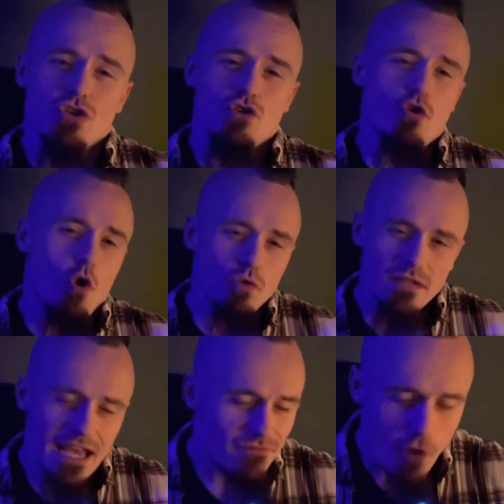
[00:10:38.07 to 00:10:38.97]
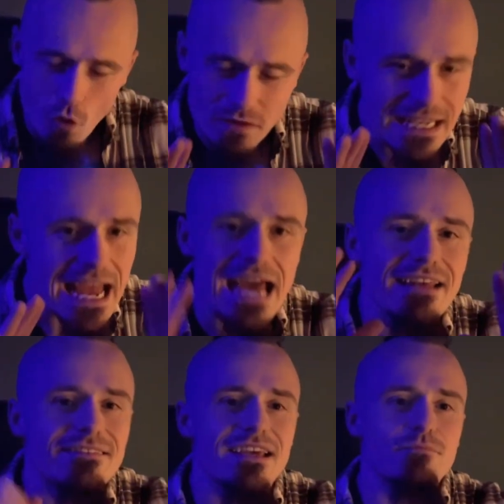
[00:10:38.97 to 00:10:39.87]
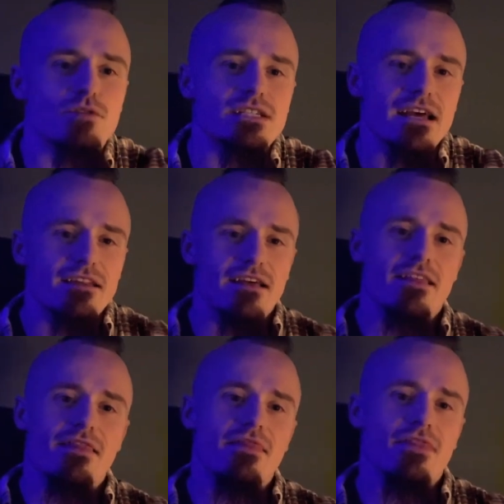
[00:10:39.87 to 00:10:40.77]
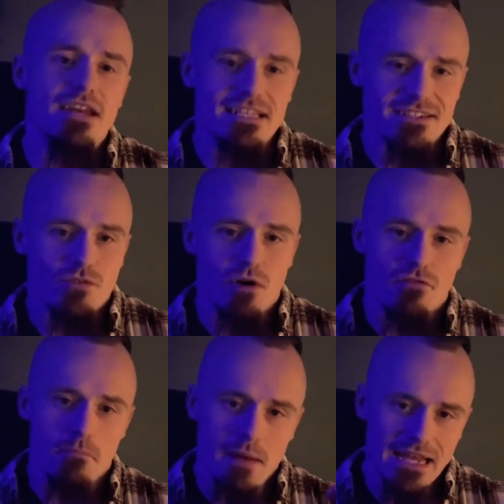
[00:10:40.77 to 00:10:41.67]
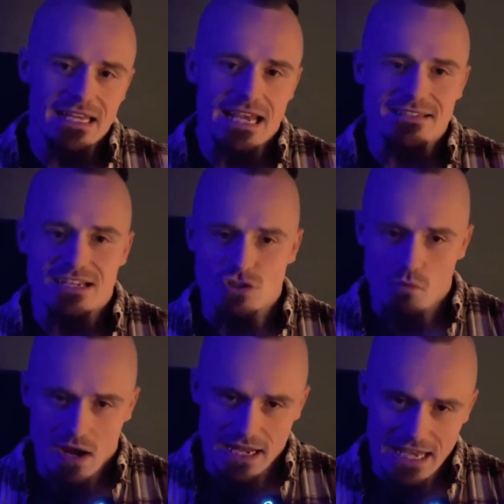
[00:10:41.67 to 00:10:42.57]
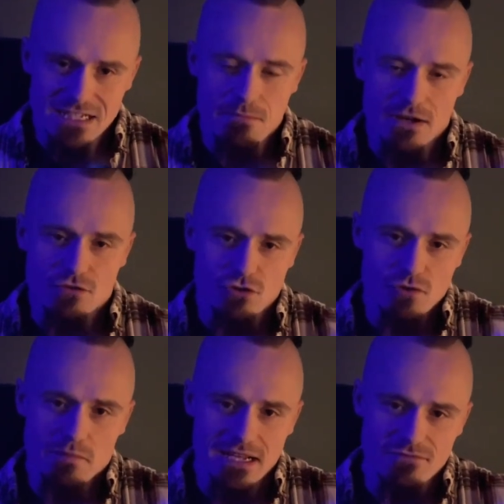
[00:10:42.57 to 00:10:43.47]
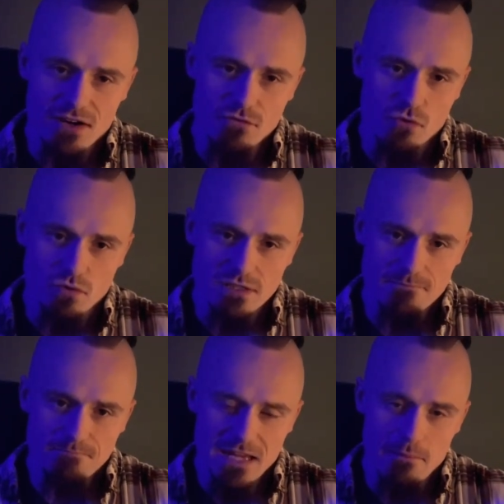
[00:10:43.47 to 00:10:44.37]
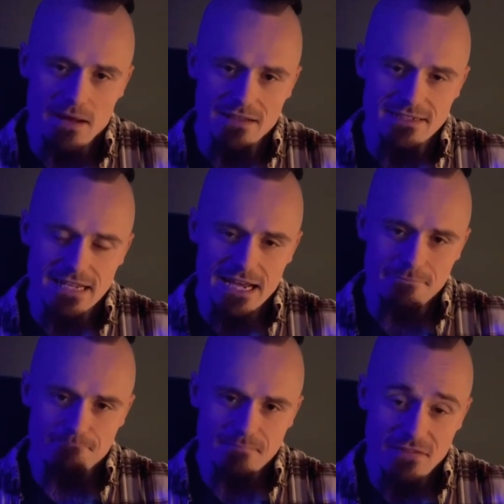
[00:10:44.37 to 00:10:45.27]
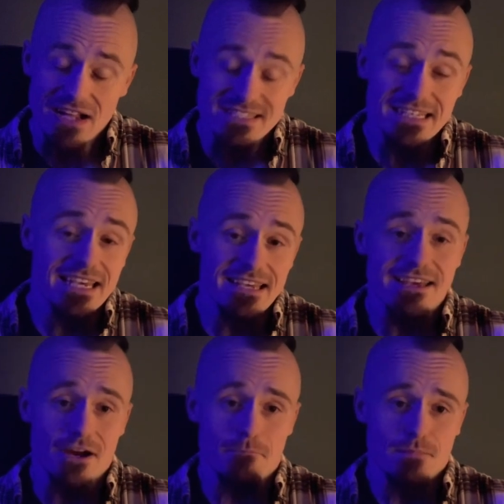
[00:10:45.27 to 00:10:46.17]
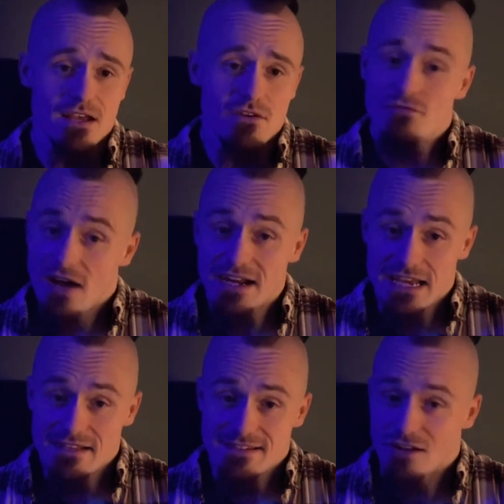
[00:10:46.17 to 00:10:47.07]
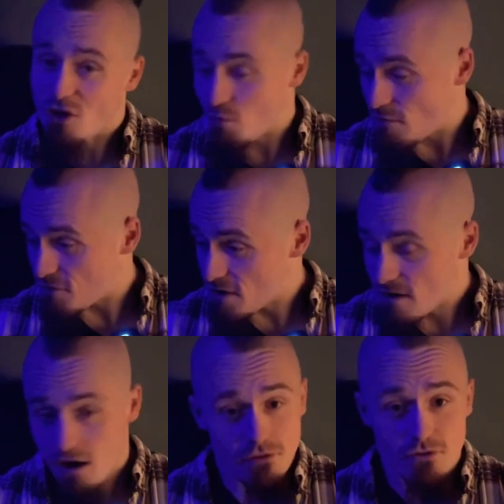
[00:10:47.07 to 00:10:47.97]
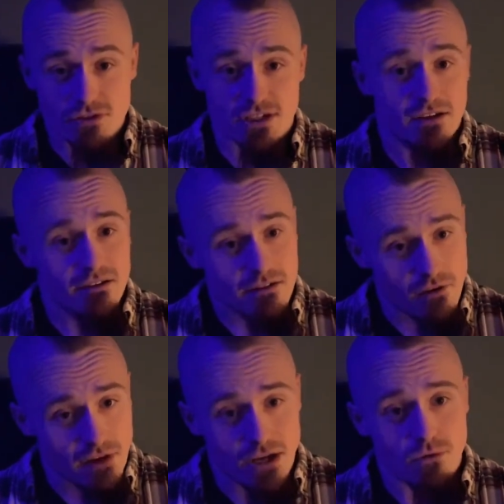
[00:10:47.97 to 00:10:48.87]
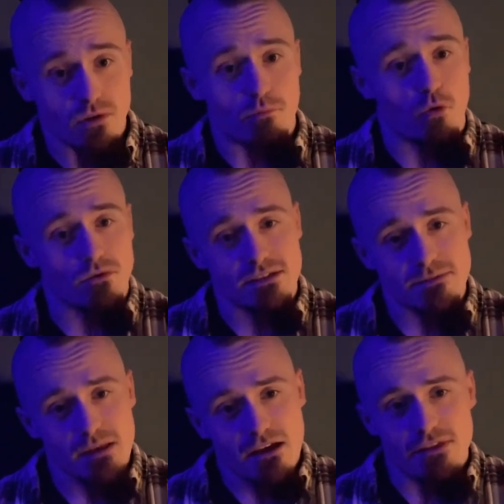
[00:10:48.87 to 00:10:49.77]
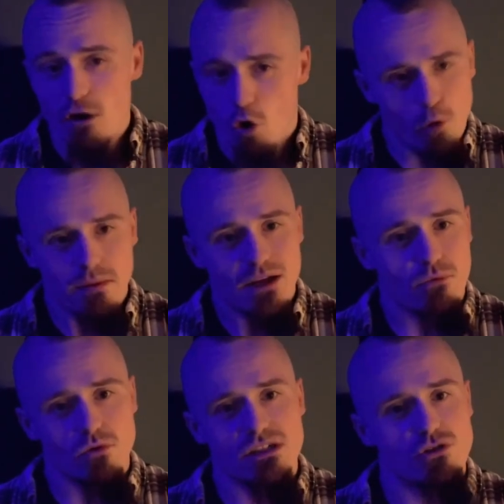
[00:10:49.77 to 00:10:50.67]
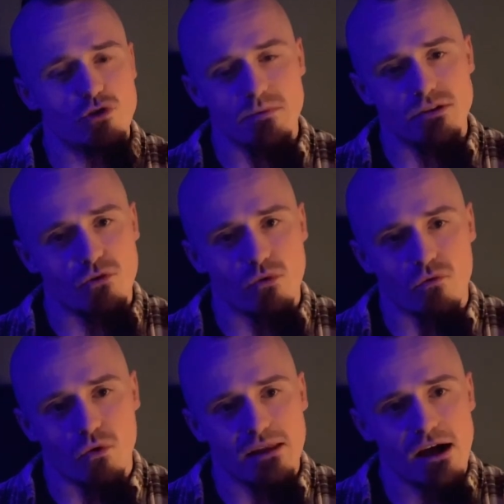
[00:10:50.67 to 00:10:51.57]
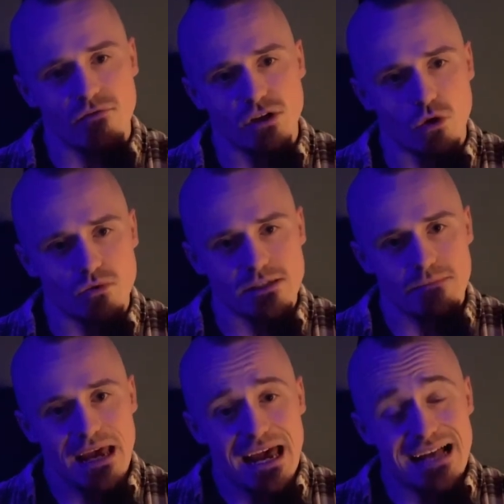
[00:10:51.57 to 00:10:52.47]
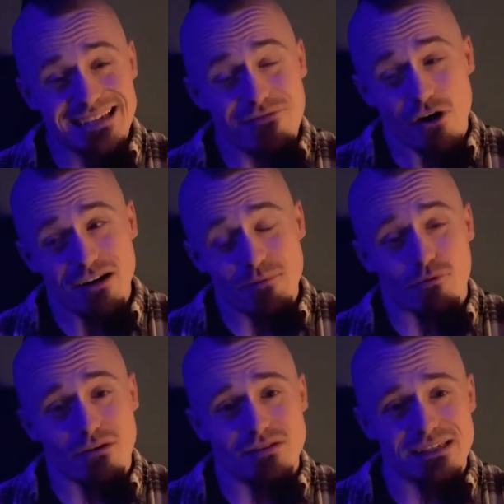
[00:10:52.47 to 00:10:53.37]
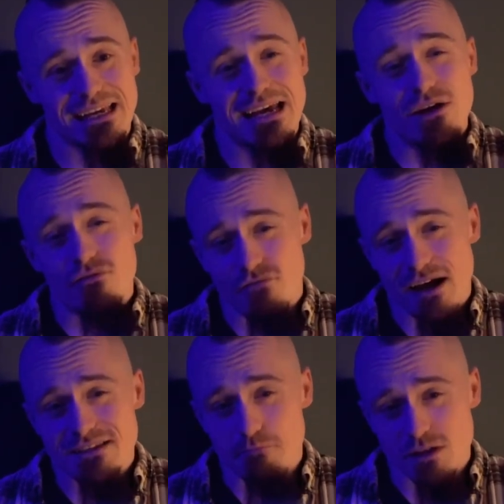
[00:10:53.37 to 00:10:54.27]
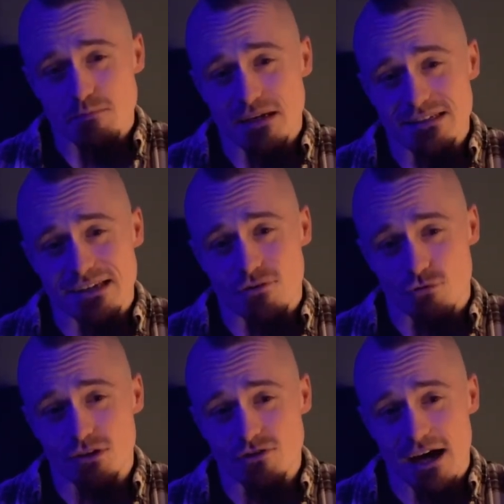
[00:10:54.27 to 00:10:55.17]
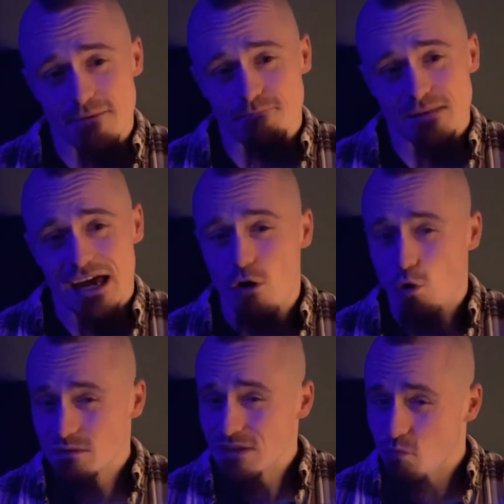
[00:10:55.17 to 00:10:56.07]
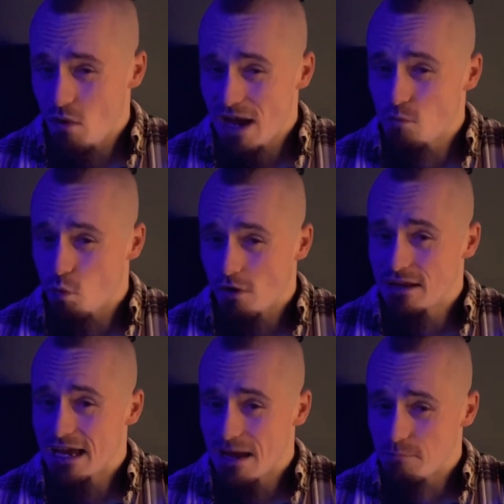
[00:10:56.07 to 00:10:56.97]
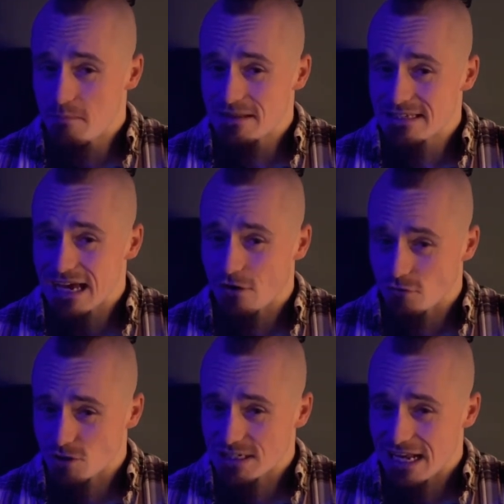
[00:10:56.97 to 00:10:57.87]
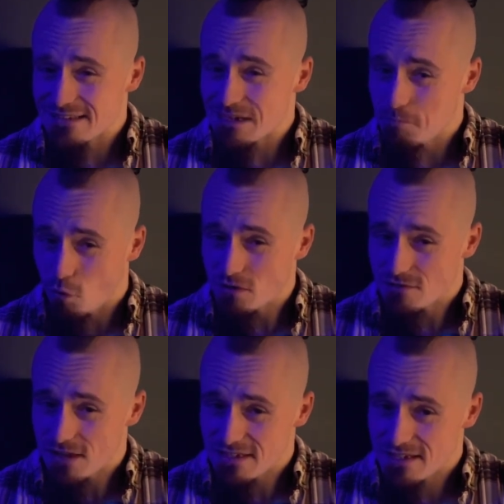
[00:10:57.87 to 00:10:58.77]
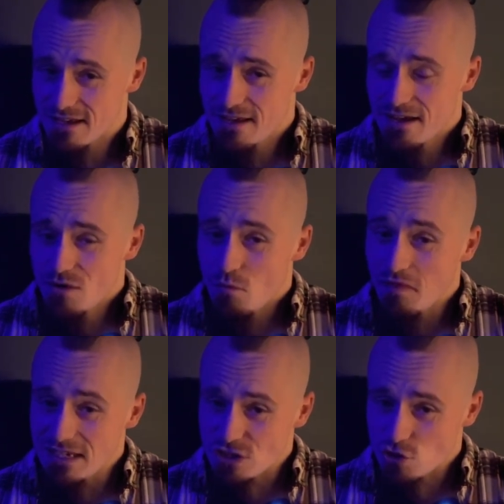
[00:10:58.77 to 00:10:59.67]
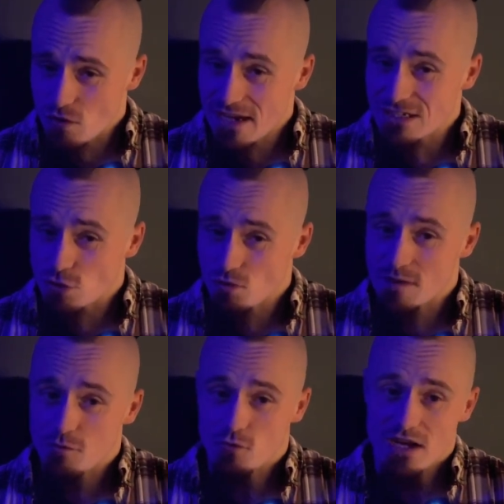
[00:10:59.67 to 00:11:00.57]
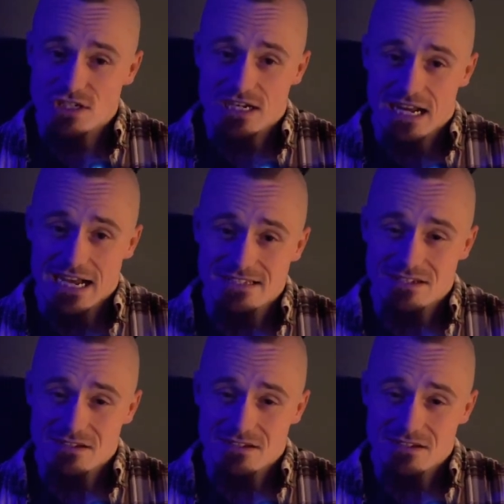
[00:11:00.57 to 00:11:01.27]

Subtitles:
to, if only anything, present the listener with my case as to why each micronutrient plays vital roles in a balanced diet. That's the key here. Fat is, along with others, of equal importance. They all play roles contributing to your overall health and goals. As I've outlined previously, fats must be considered in your diet, and only when one implements and understands the importance of this will they stride to greater progression and heights